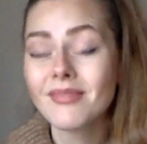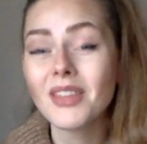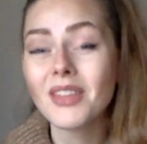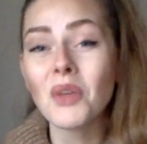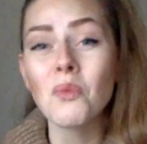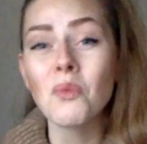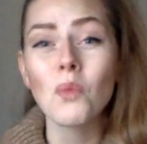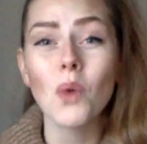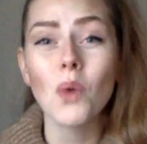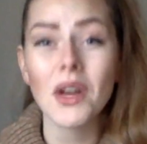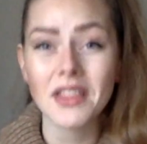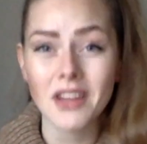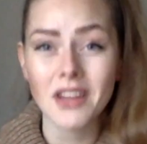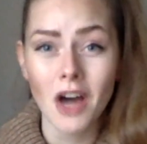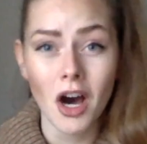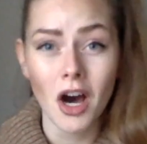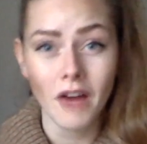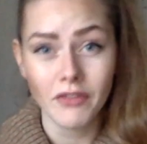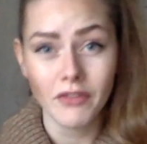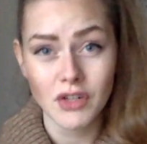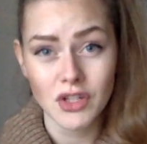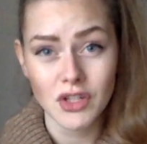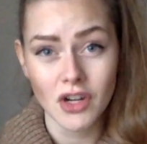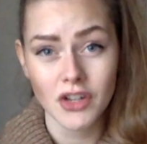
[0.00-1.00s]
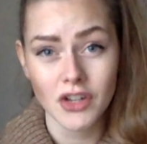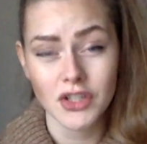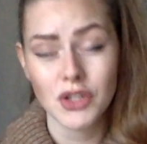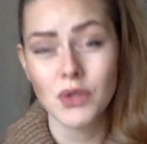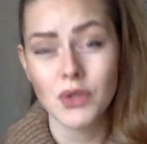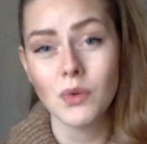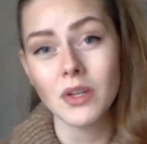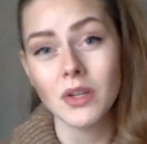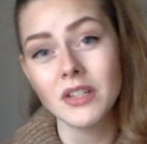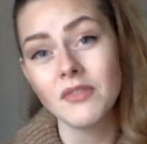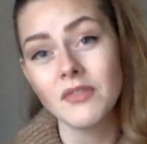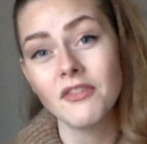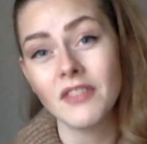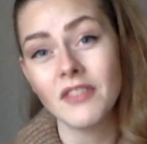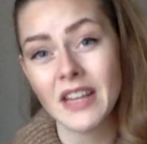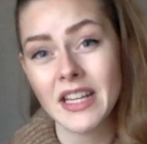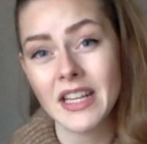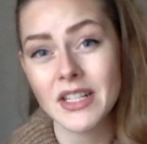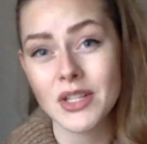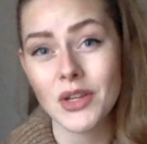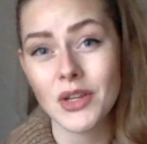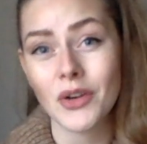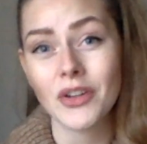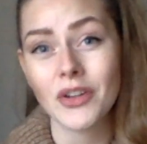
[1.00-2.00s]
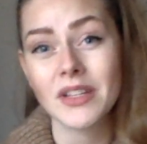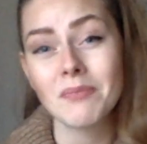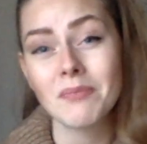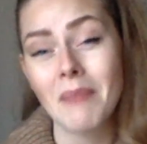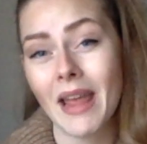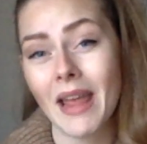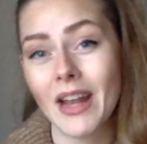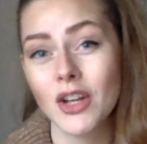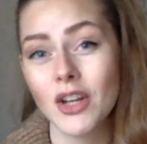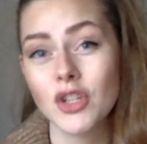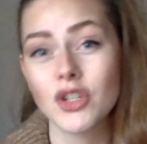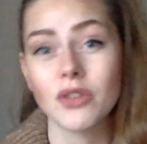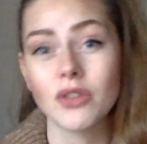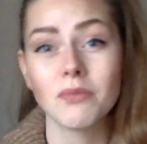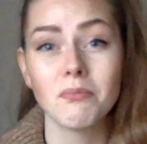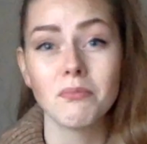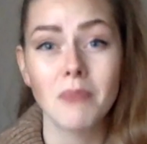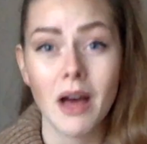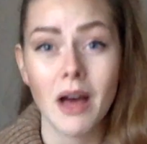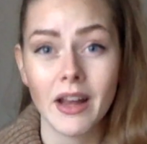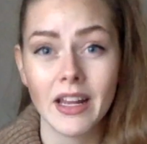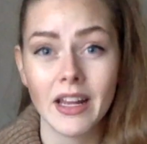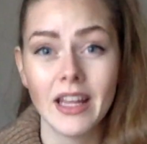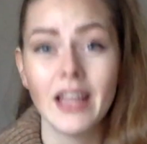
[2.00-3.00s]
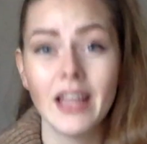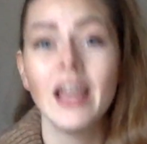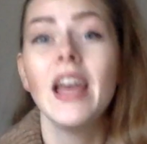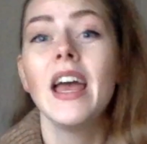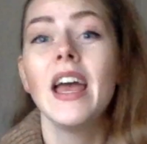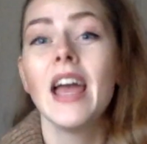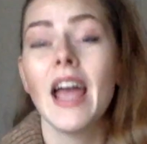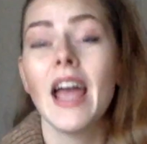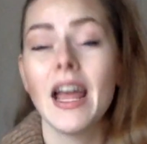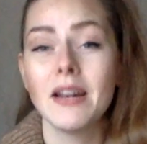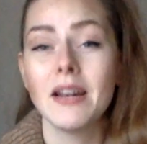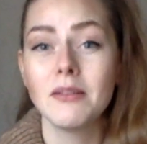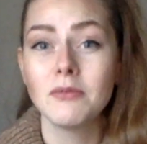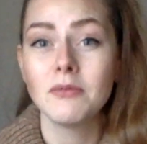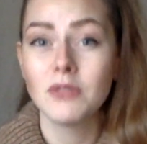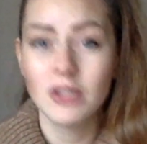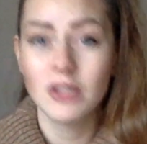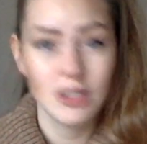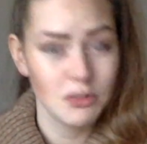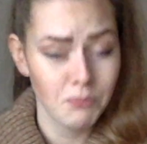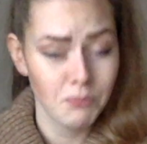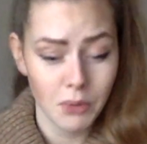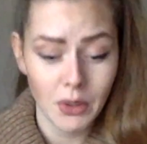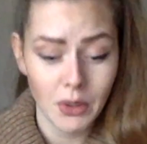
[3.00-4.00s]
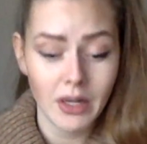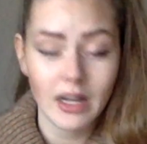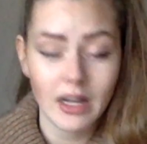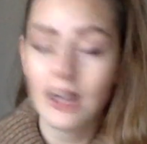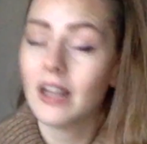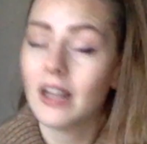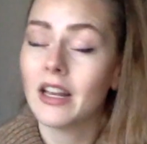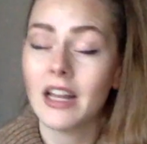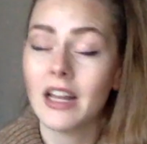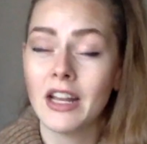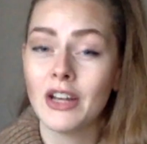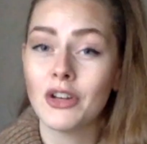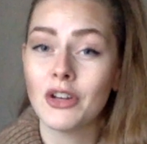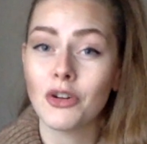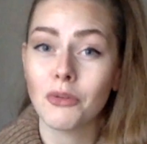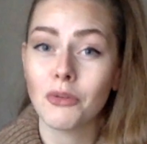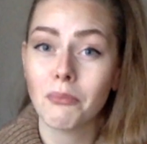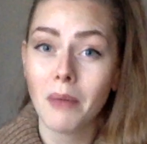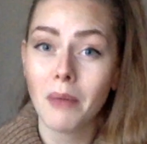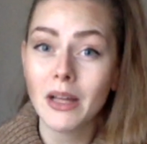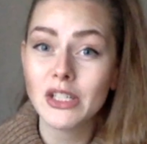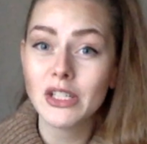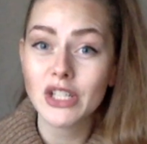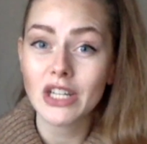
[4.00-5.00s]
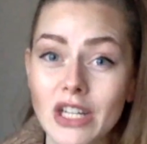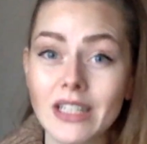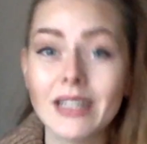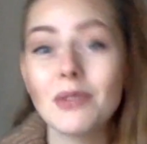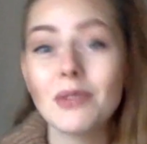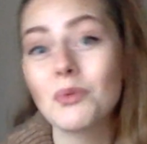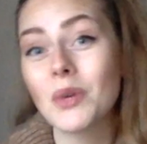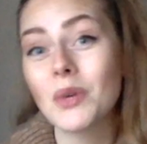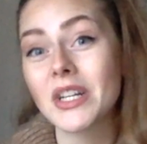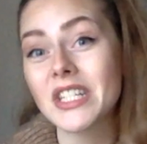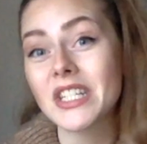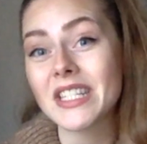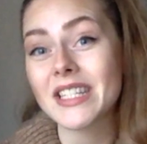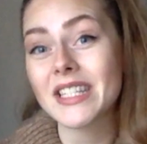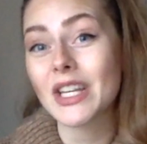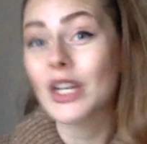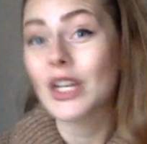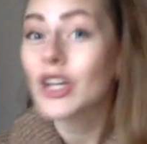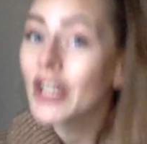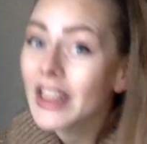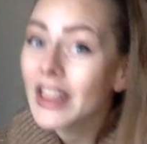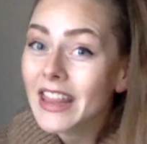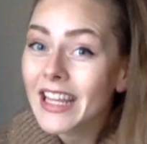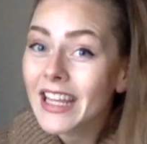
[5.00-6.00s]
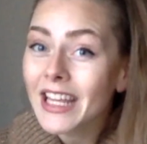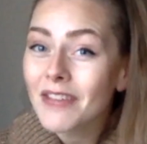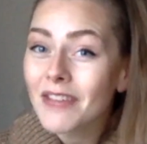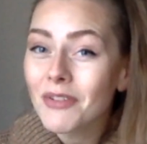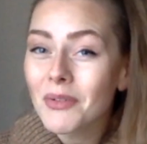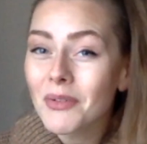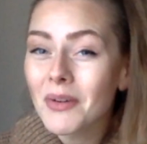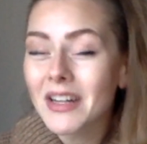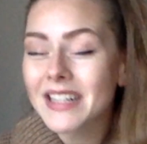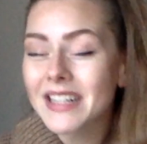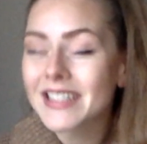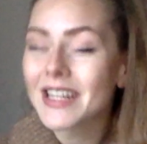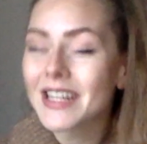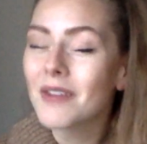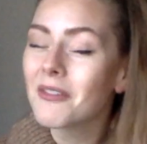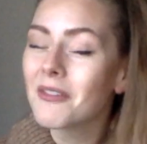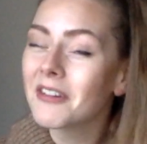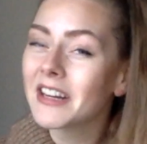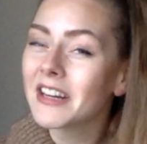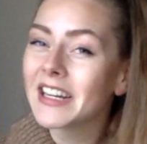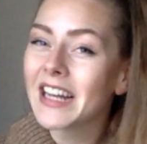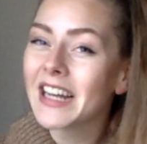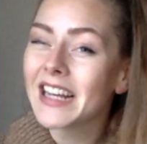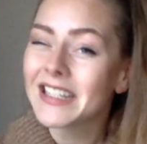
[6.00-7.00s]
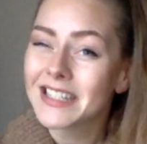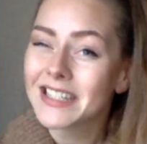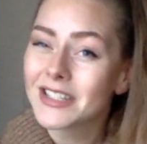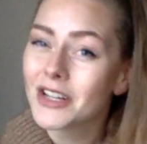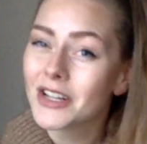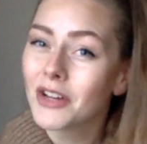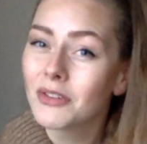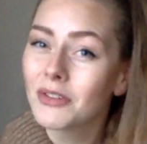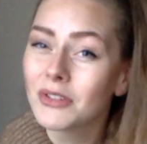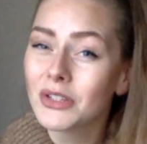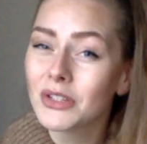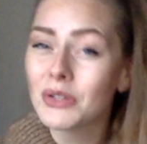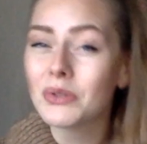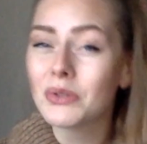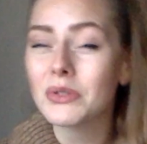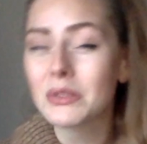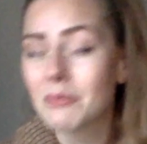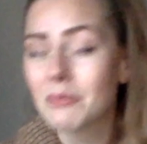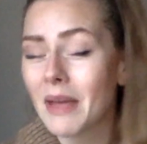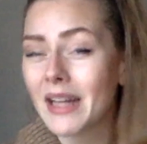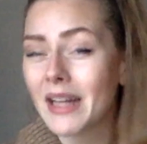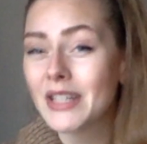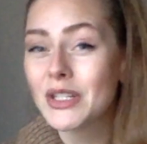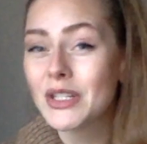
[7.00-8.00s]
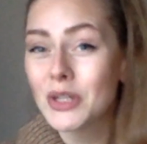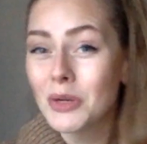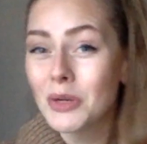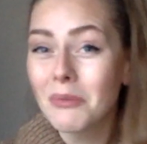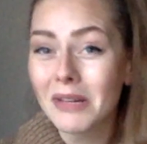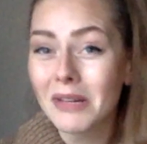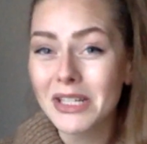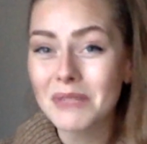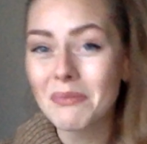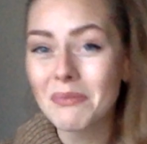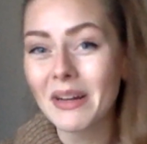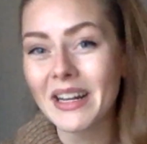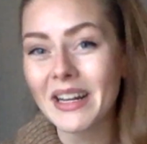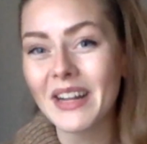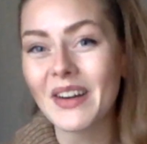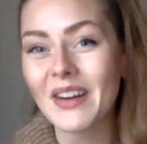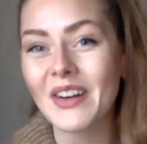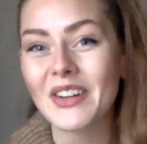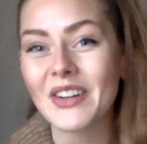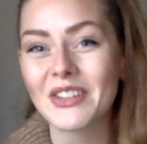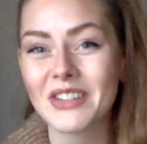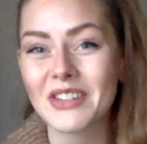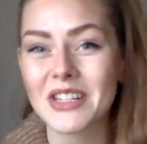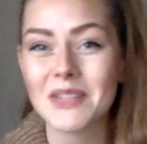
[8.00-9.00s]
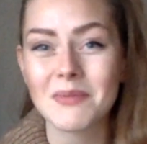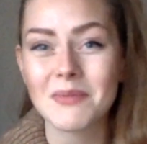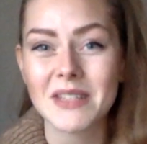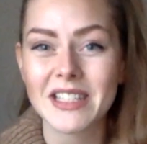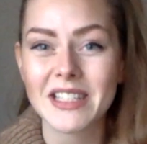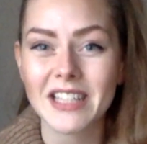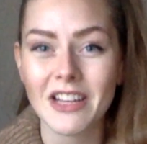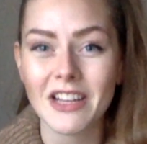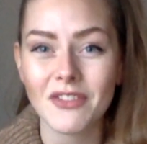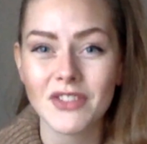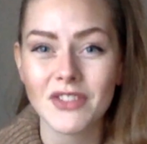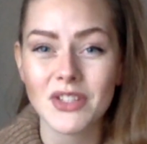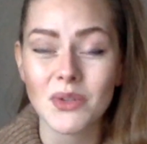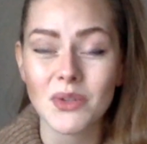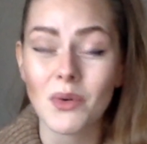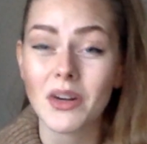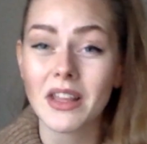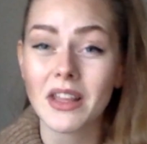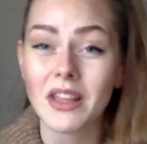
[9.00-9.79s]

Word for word: what the offers are so you can easier manage your money and putting it in your budget, which is a good thing if you want to stay organized and don't spend too much money on Christmas gifts or